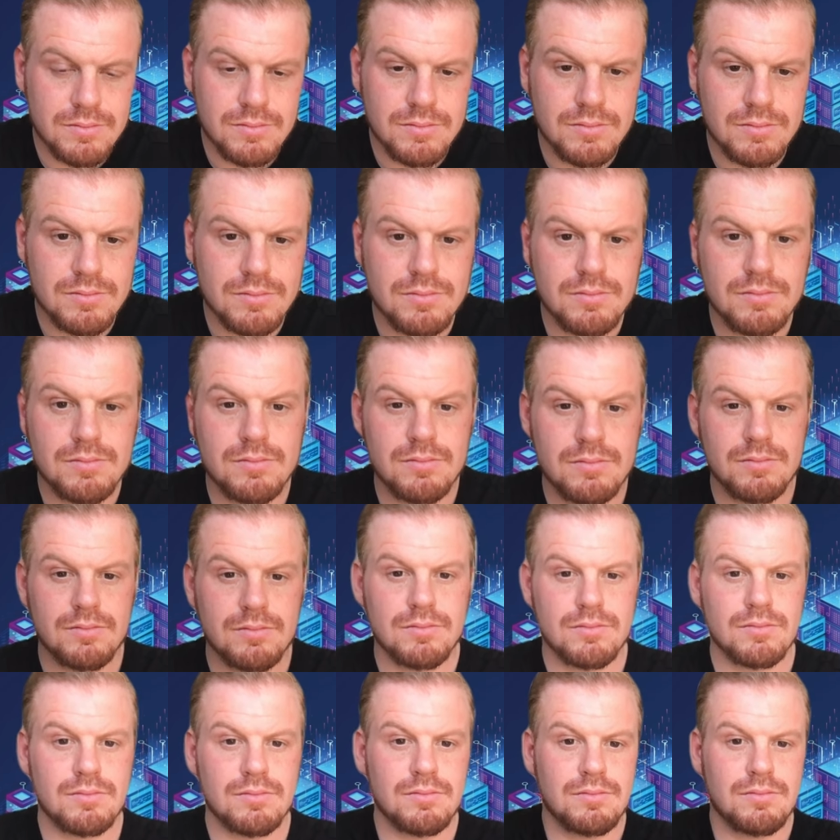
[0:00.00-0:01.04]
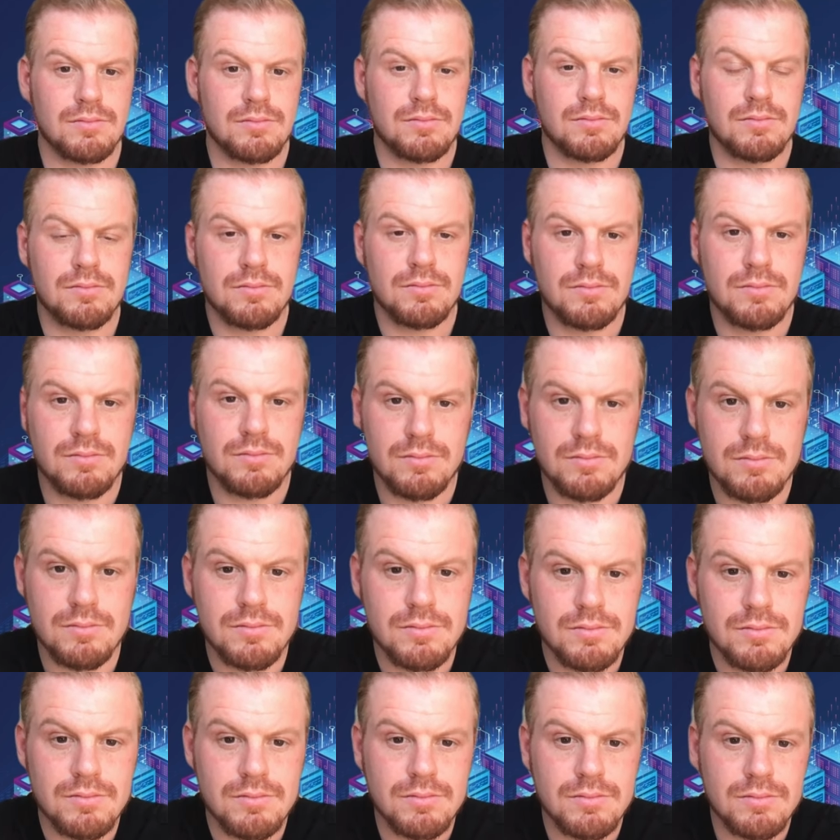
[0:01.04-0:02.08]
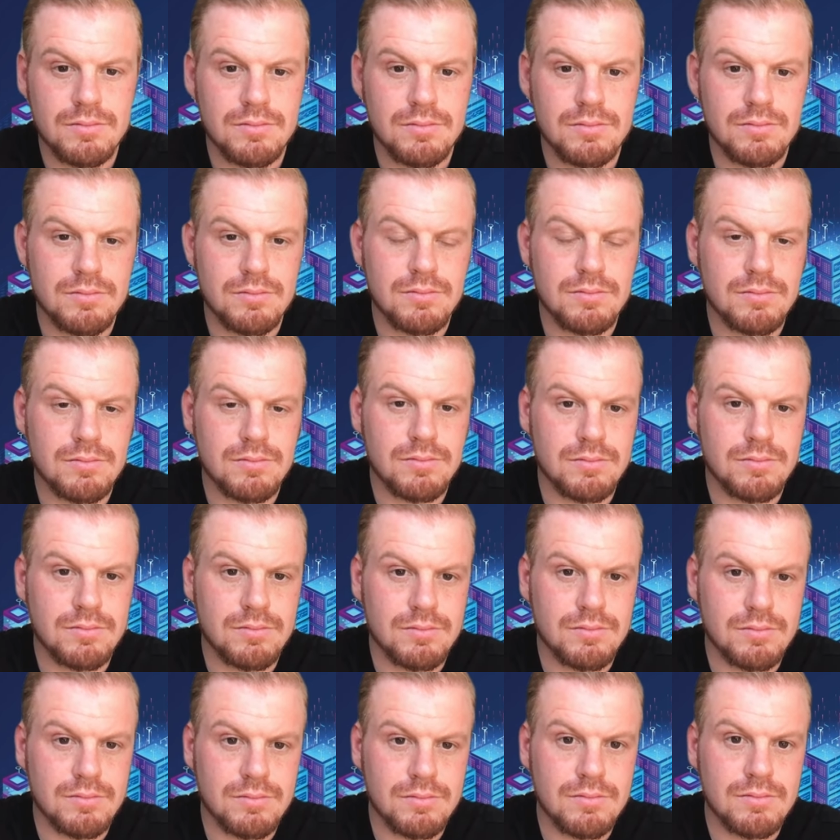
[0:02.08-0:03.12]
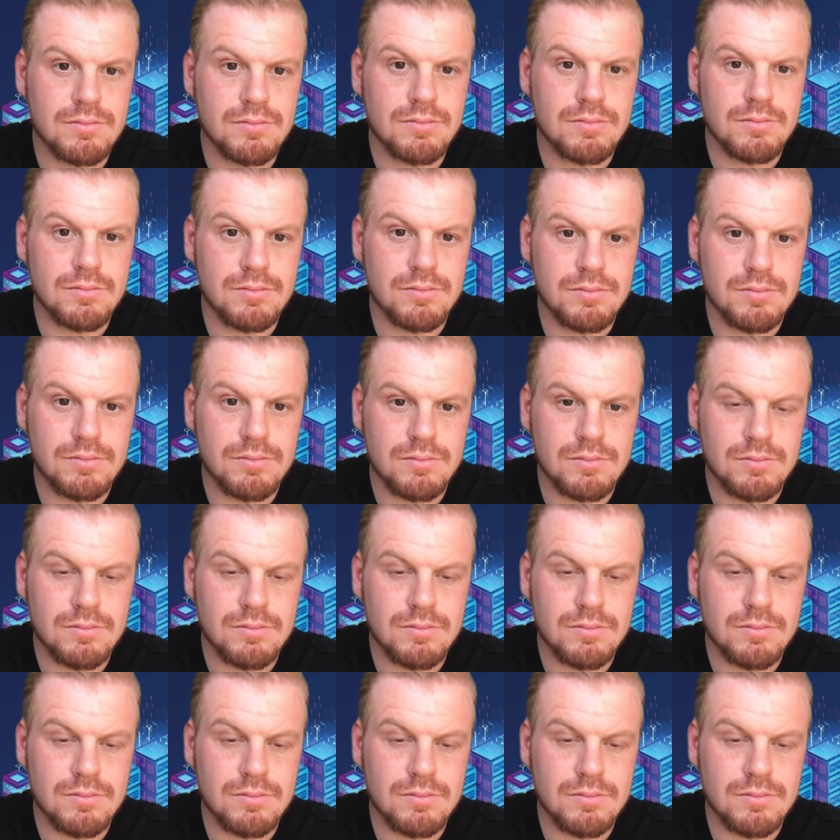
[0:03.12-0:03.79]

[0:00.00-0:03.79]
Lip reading: [no speech]